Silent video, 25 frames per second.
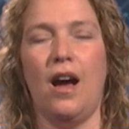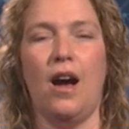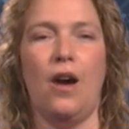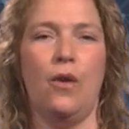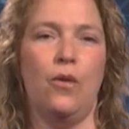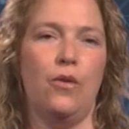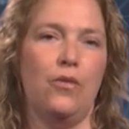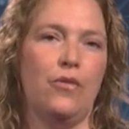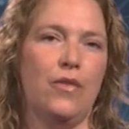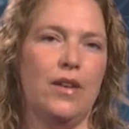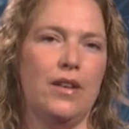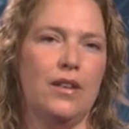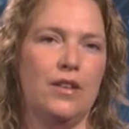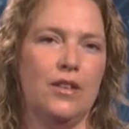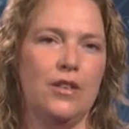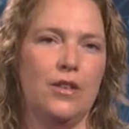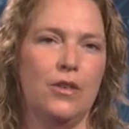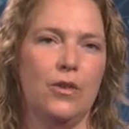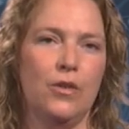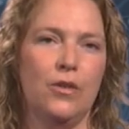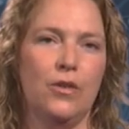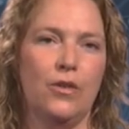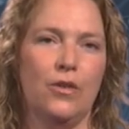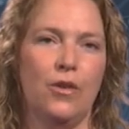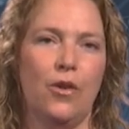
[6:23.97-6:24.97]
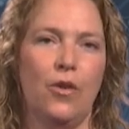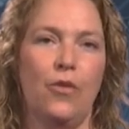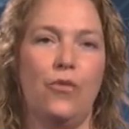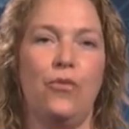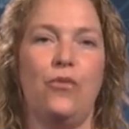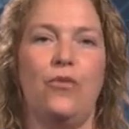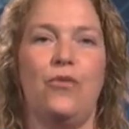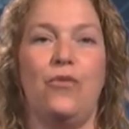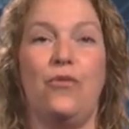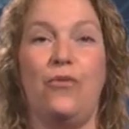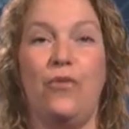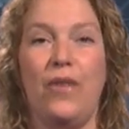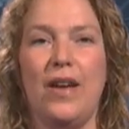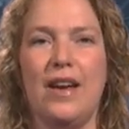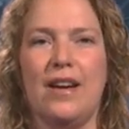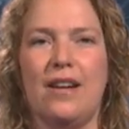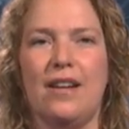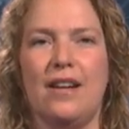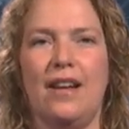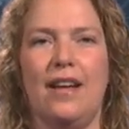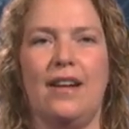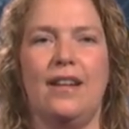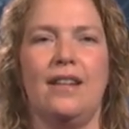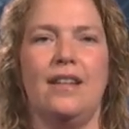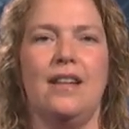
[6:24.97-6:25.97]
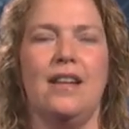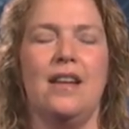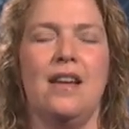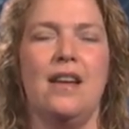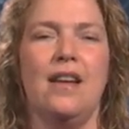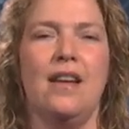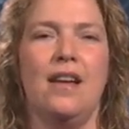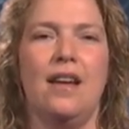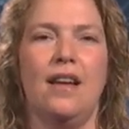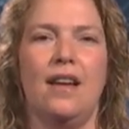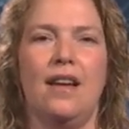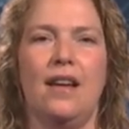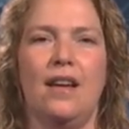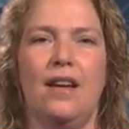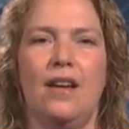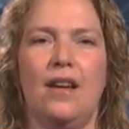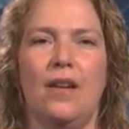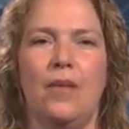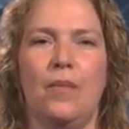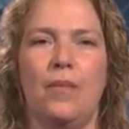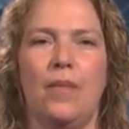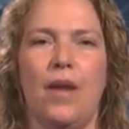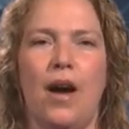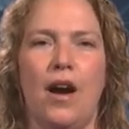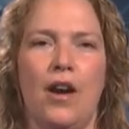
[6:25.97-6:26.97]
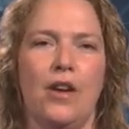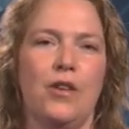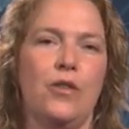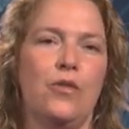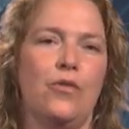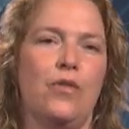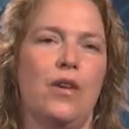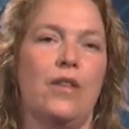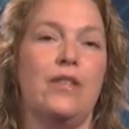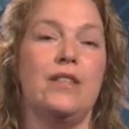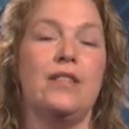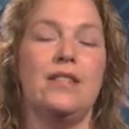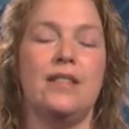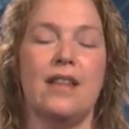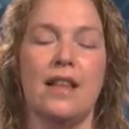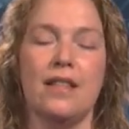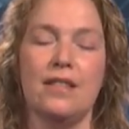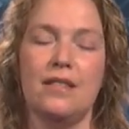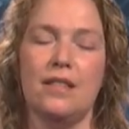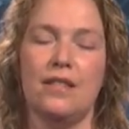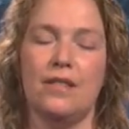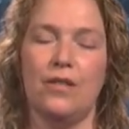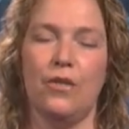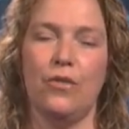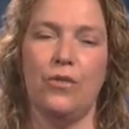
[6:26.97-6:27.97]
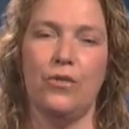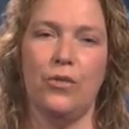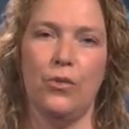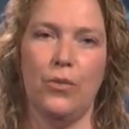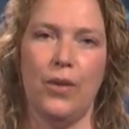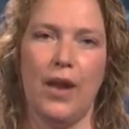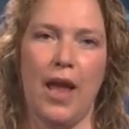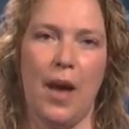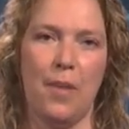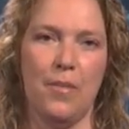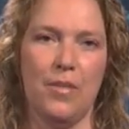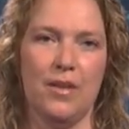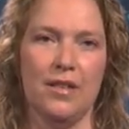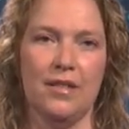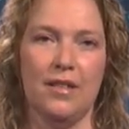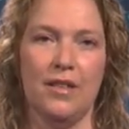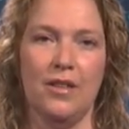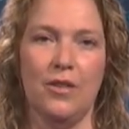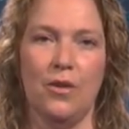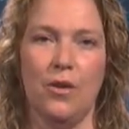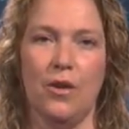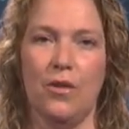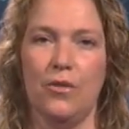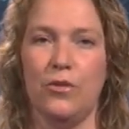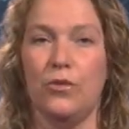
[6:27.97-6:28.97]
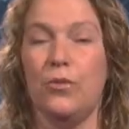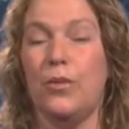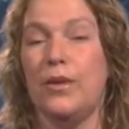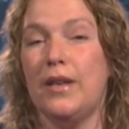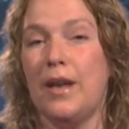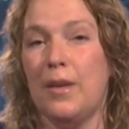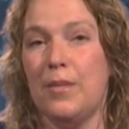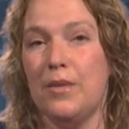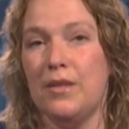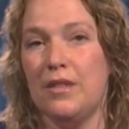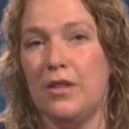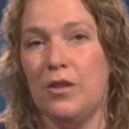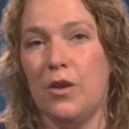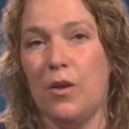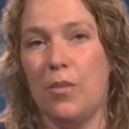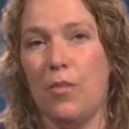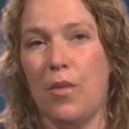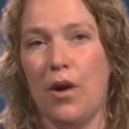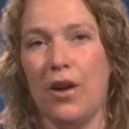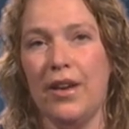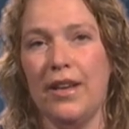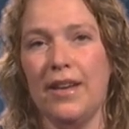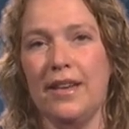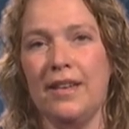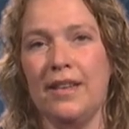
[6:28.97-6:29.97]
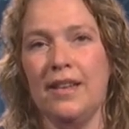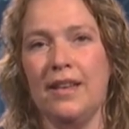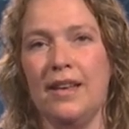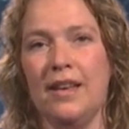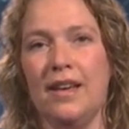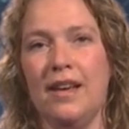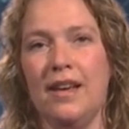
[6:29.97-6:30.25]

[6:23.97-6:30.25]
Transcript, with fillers: How afraid are you of fear? Like, um, are you very sensitive to what happens in your to what happens in your body?